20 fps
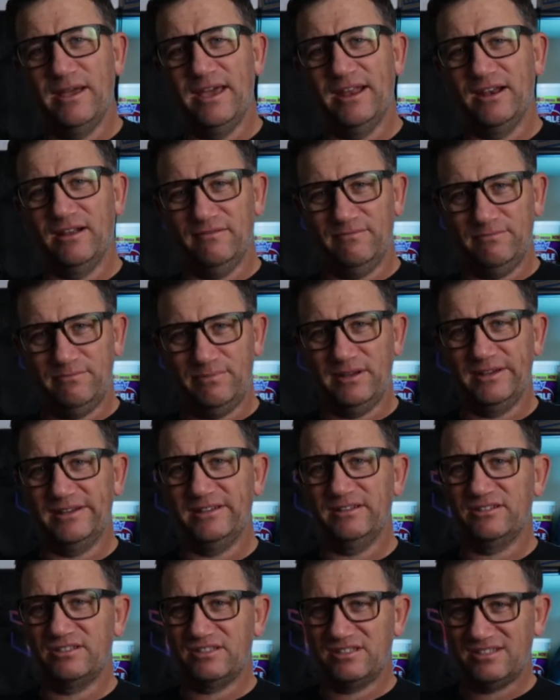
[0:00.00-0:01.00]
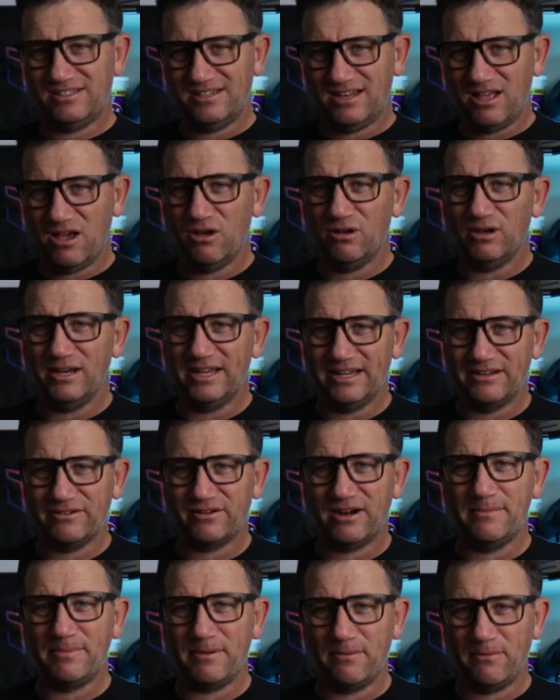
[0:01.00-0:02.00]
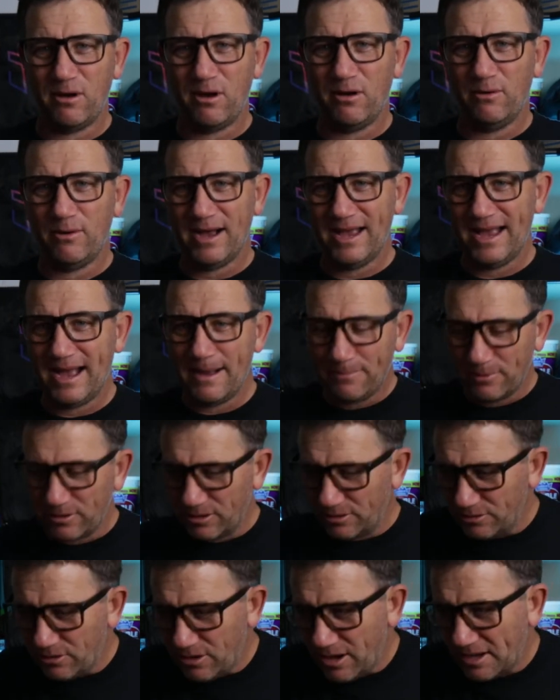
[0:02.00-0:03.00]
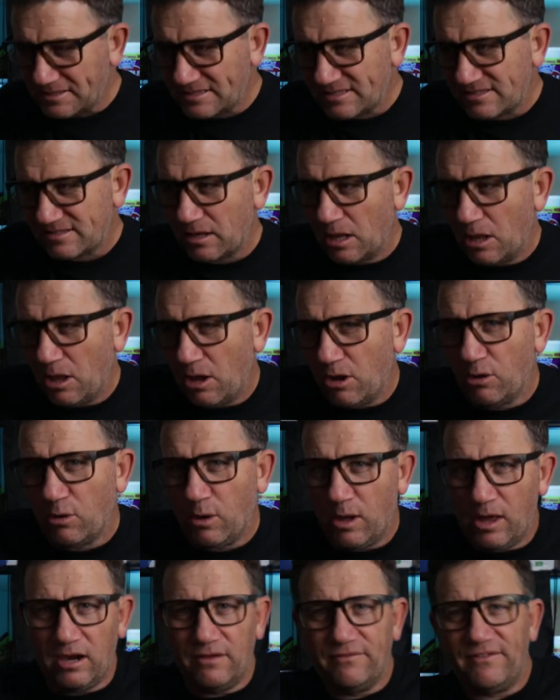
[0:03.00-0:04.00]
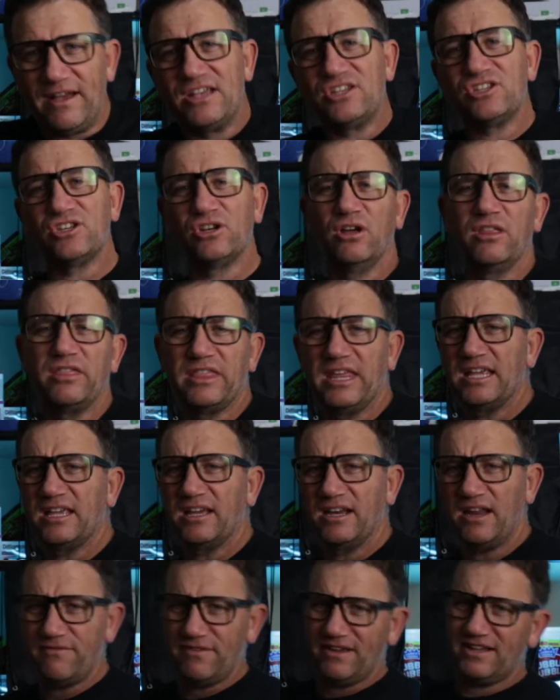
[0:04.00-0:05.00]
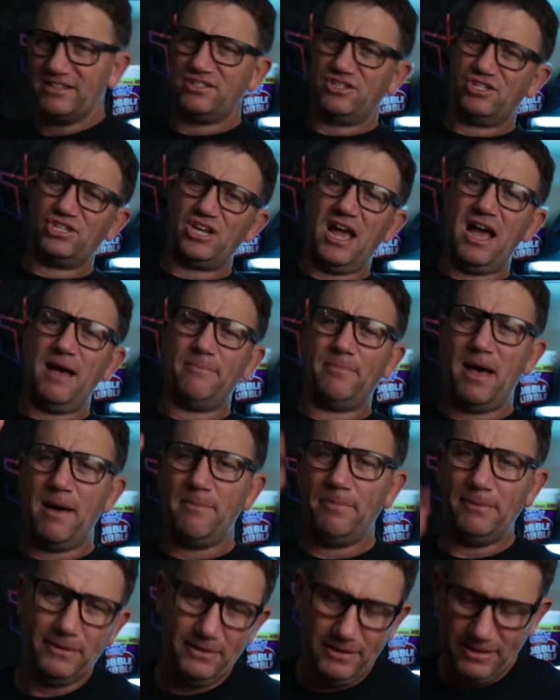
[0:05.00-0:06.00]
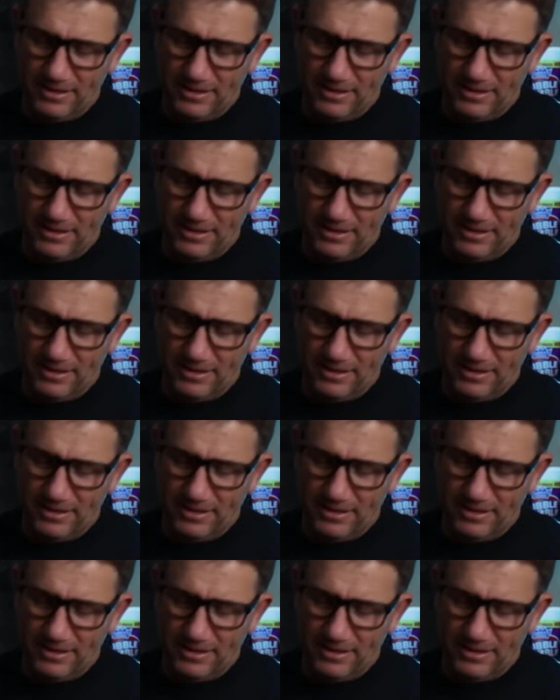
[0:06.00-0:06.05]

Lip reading: and I've been slowly creeping my way up on a nice slow elevation. I don't think it's a sharp up.